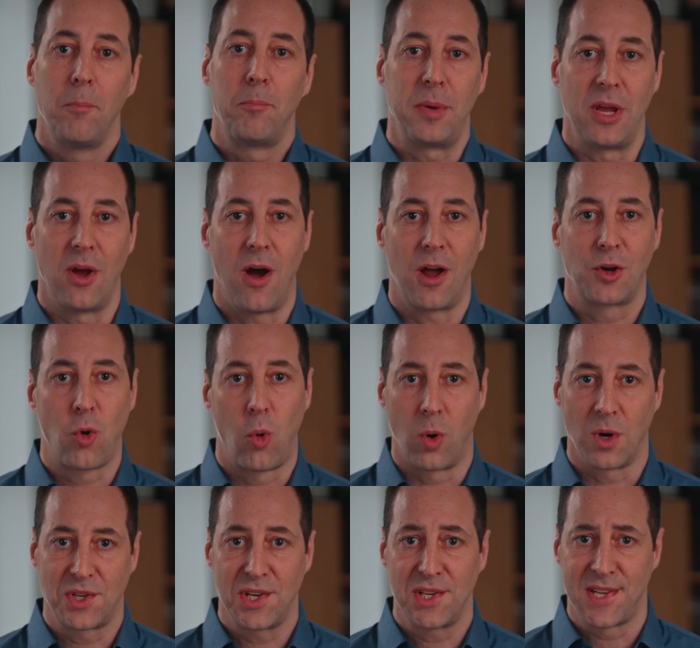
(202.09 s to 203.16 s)
Beyond
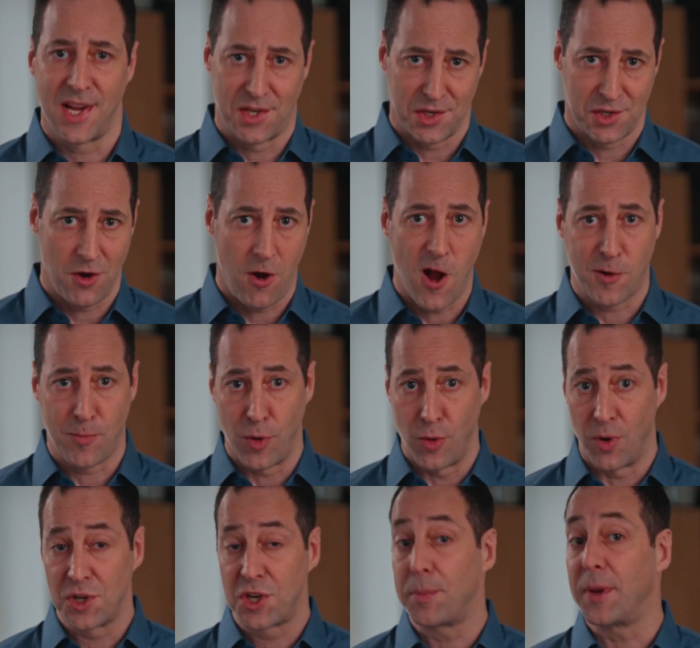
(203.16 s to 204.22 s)
courses such as
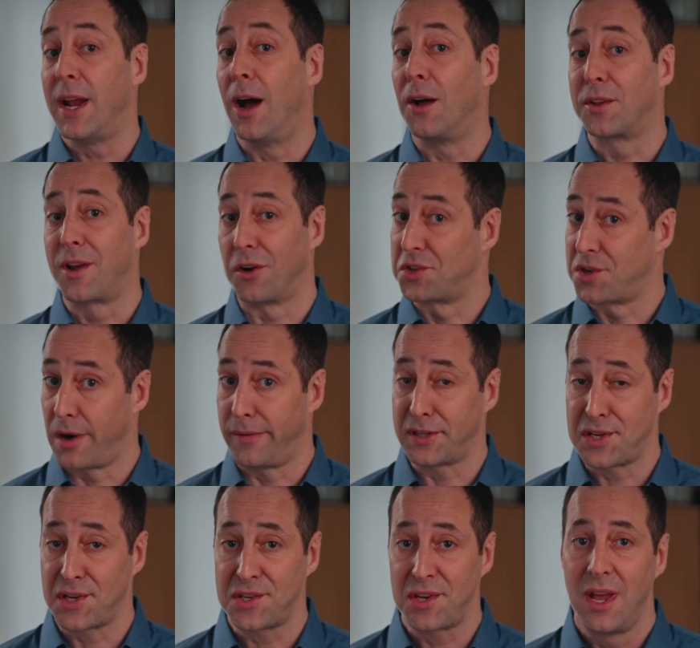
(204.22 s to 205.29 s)
entrepreneurship and healthcare
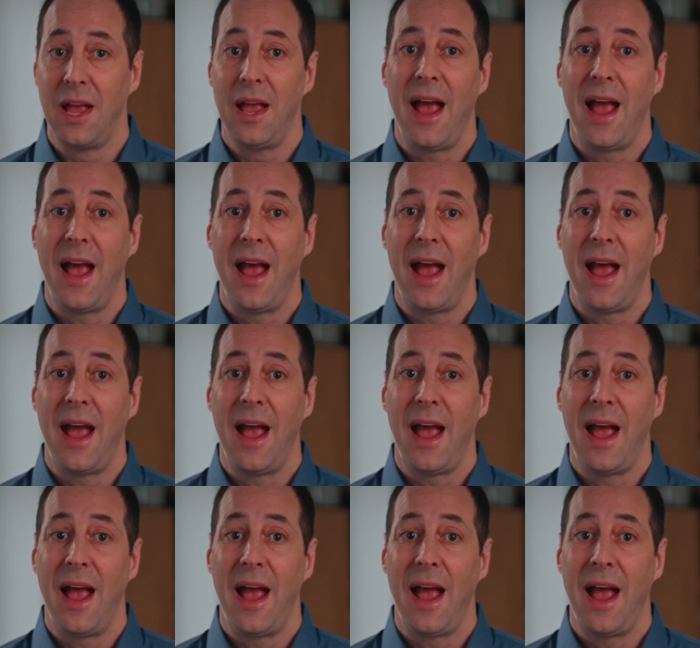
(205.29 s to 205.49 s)
services,